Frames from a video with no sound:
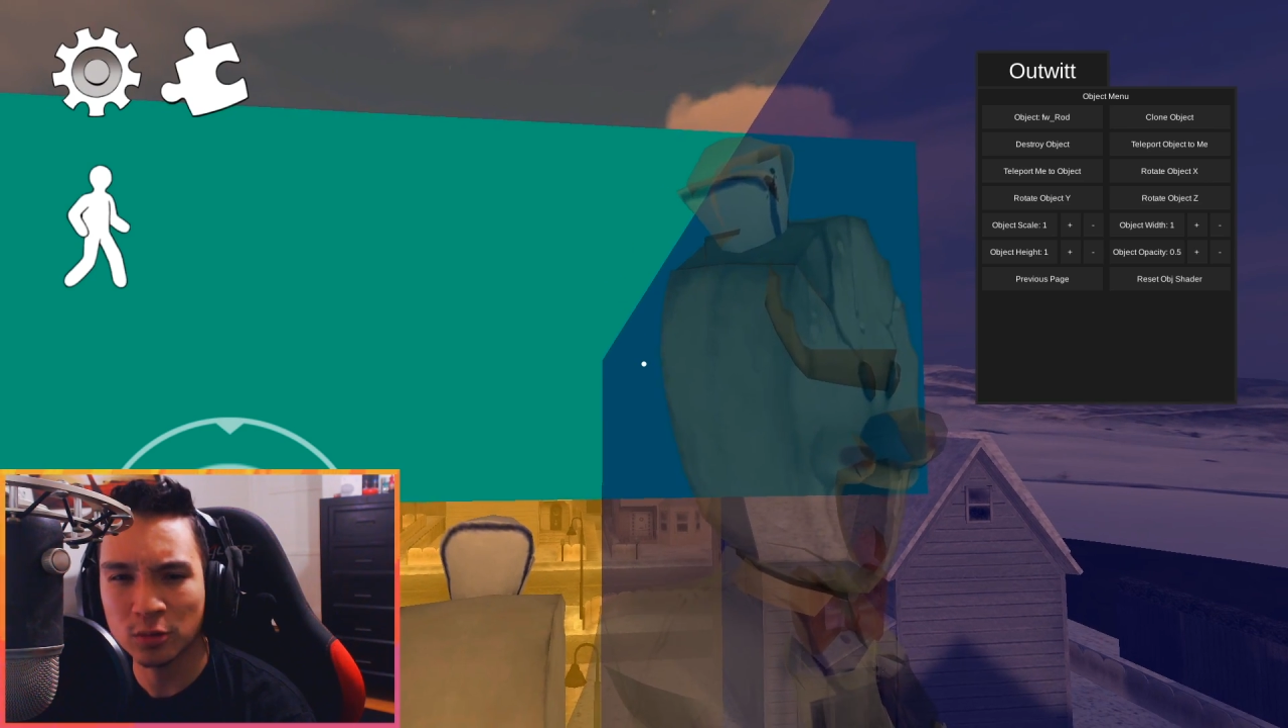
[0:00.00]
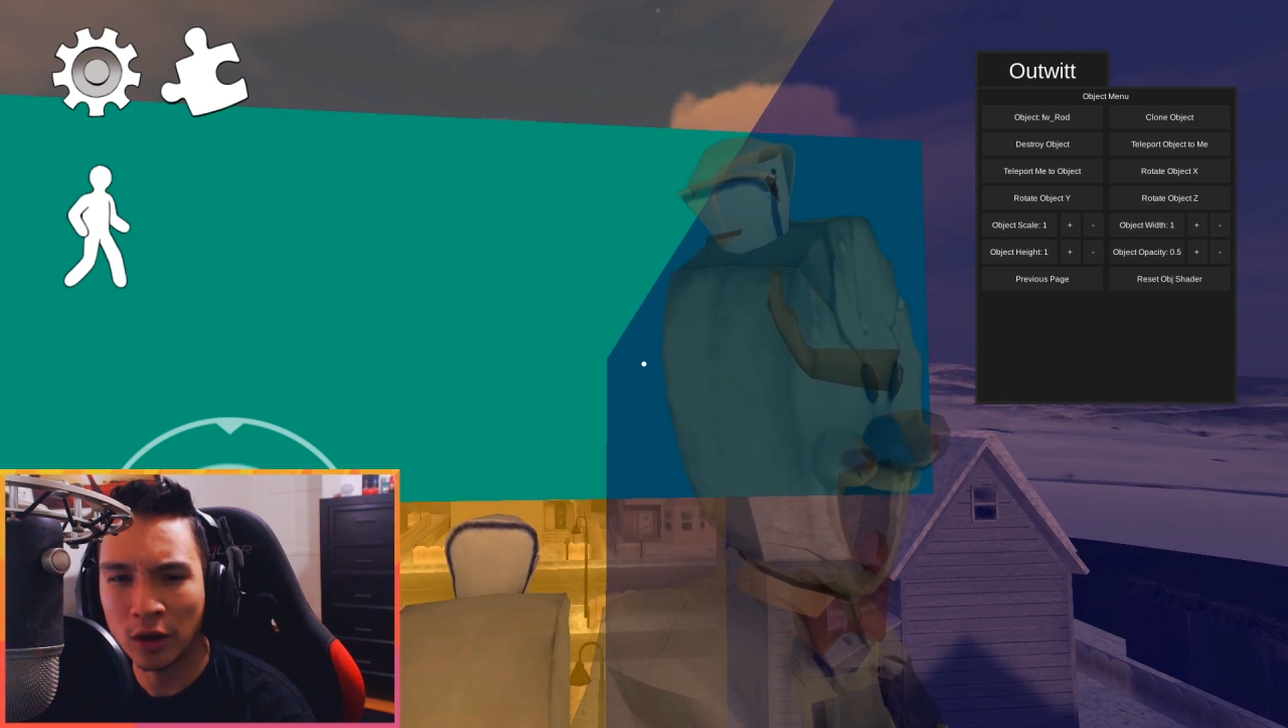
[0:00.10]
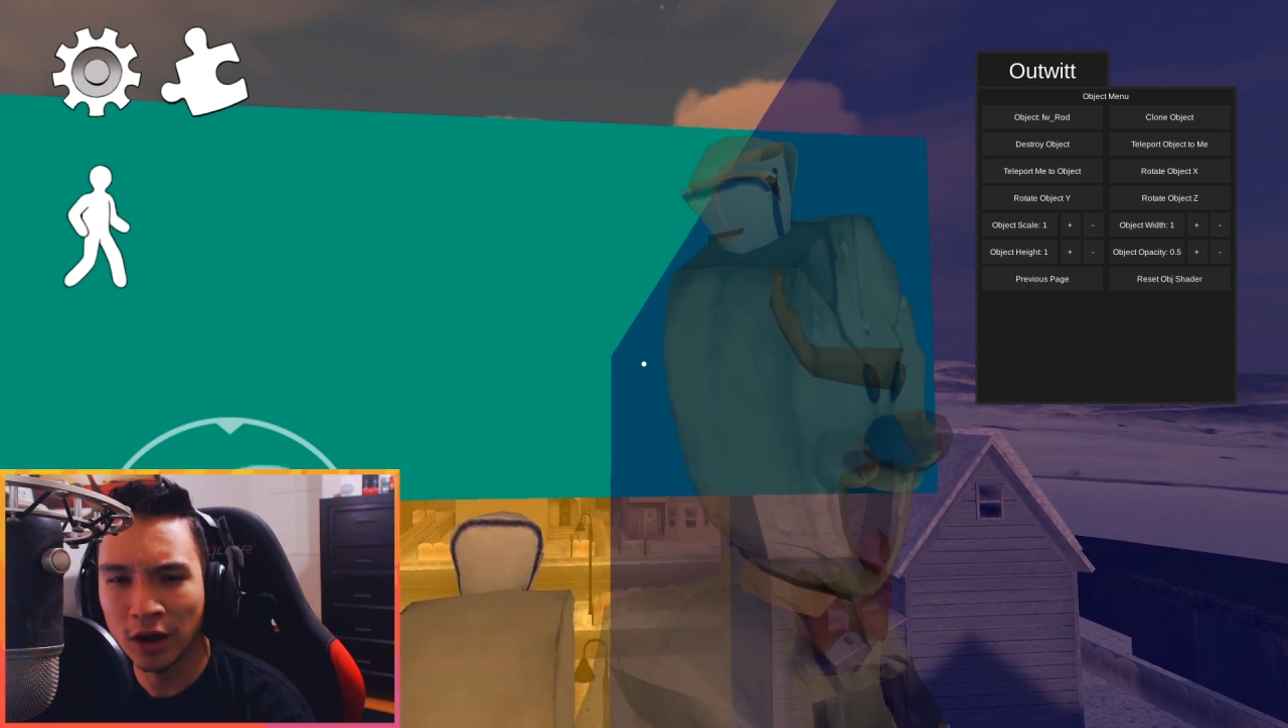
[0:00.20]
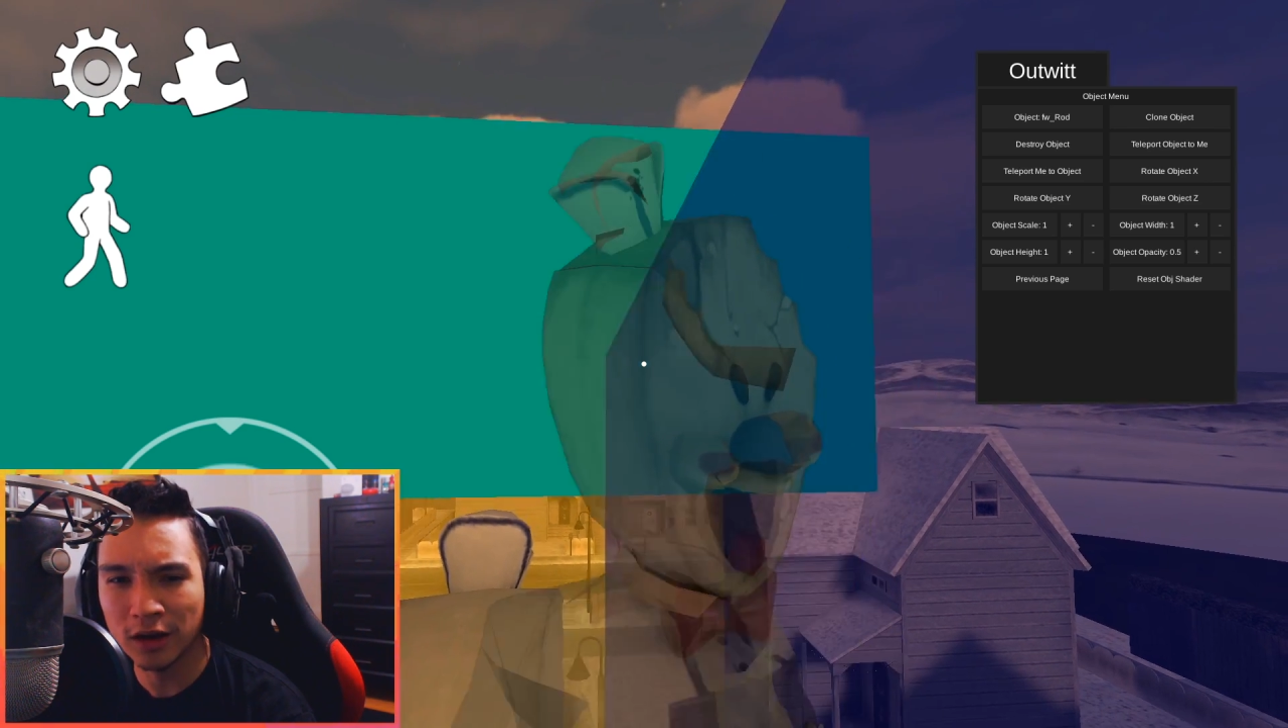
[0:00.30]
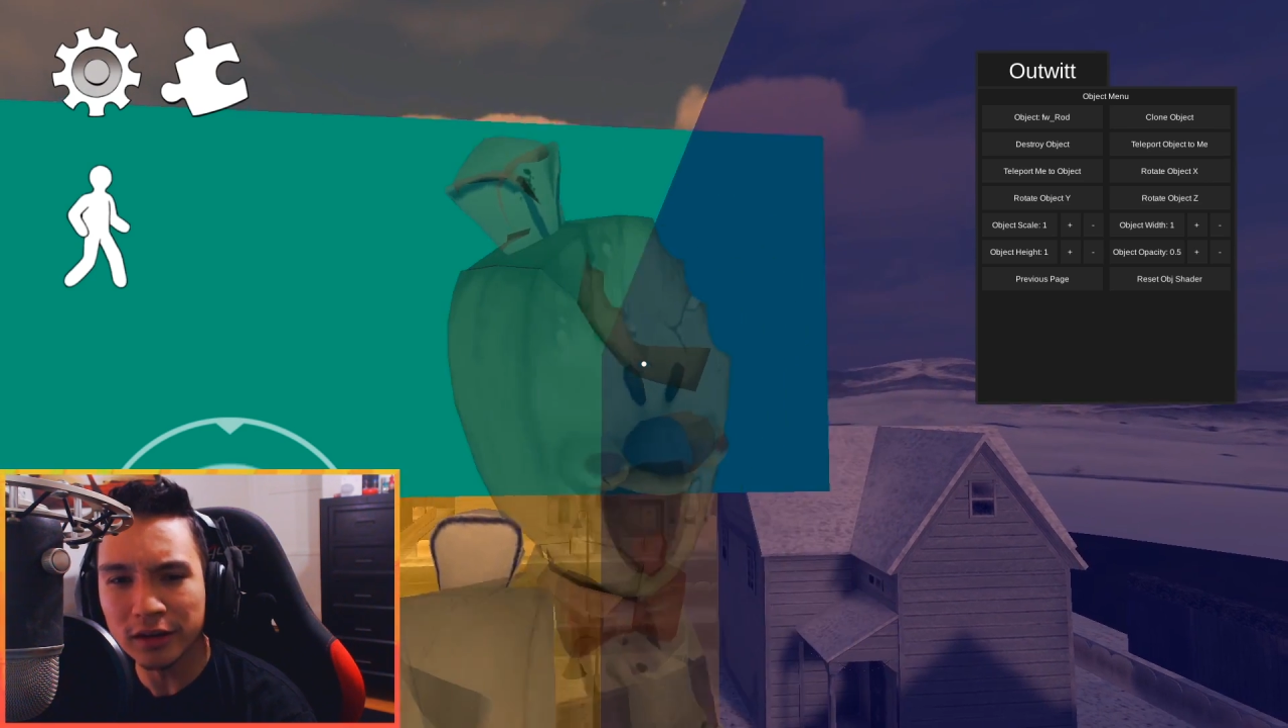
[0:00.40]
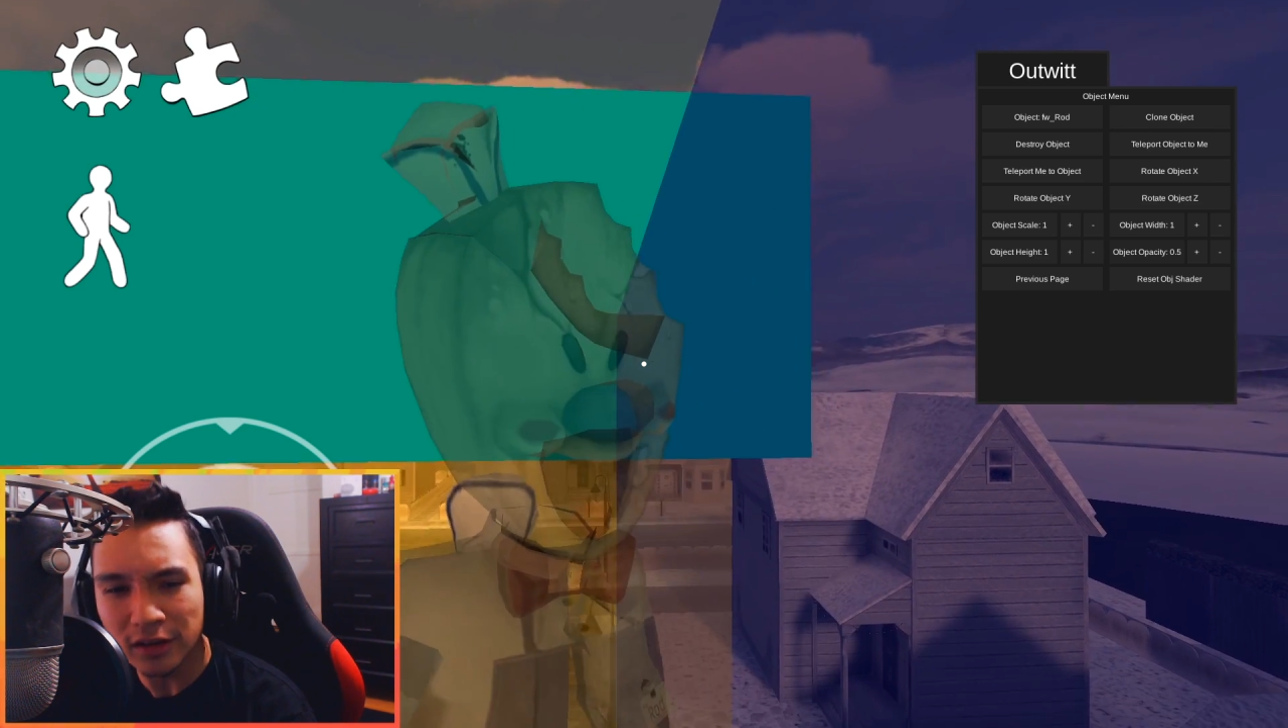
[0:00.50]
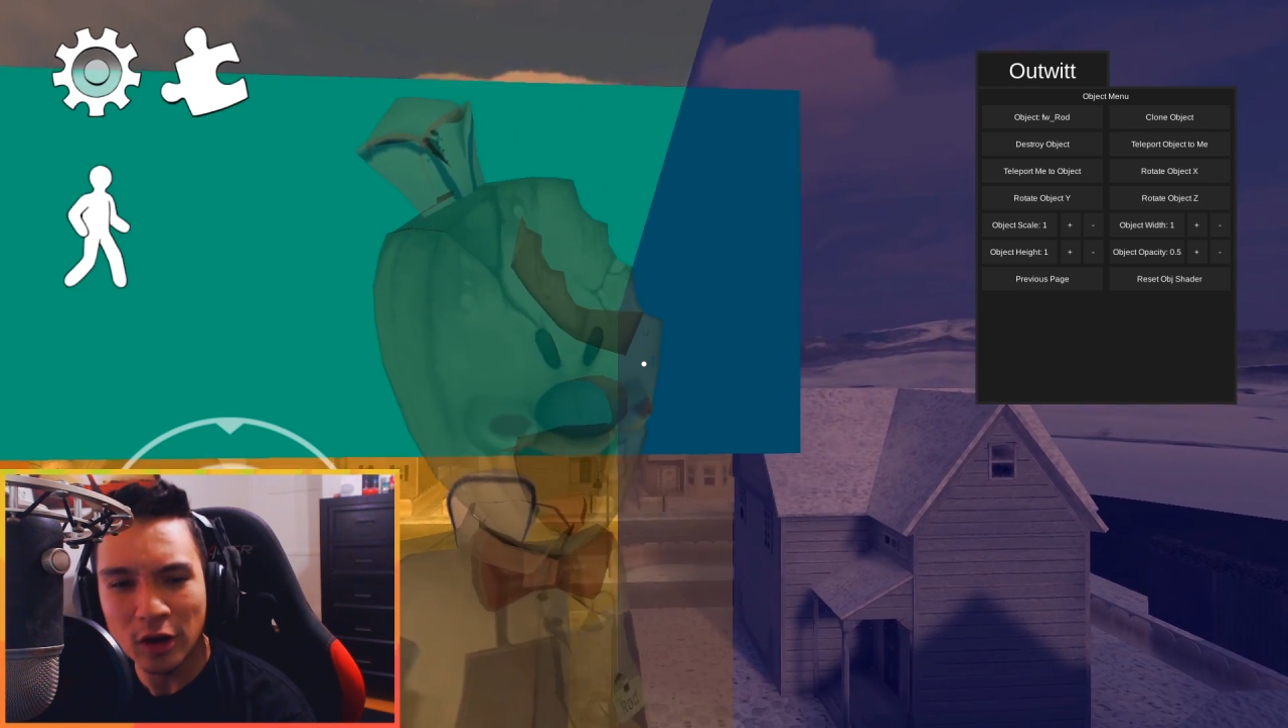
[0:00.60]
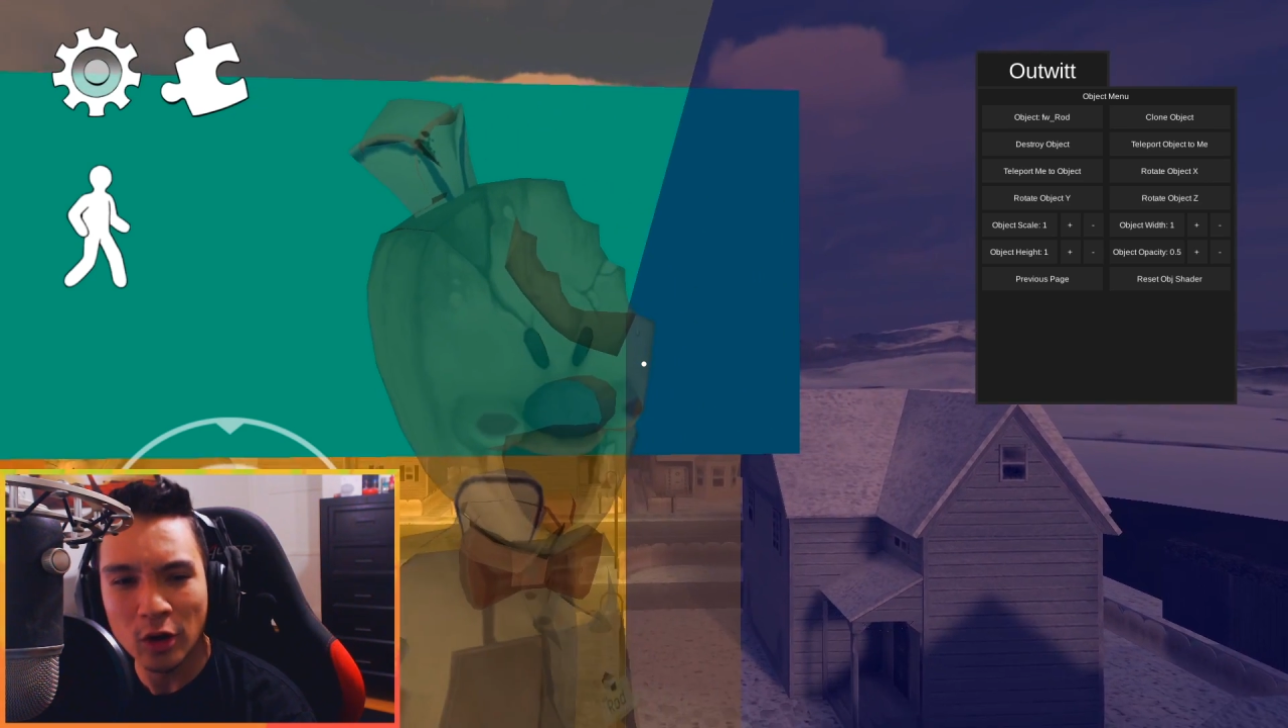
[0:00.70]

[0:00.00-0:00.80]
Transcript: Rod,